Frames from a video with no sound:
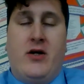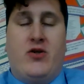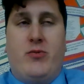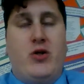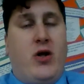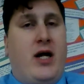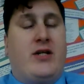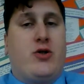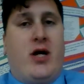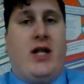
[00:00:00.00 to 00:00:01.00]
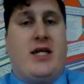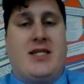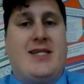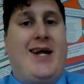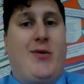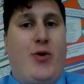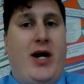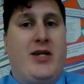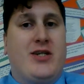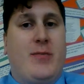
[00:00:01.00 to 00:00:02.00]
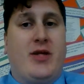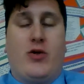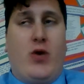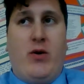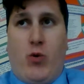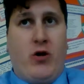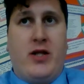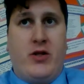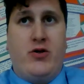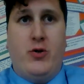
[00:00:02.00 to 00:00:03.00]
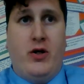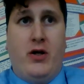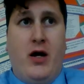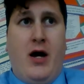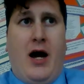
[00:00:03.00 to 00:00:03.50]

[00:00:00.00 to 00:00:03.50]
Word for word: so we've been doing a lot to try and like celebrate some of the great work that they're doing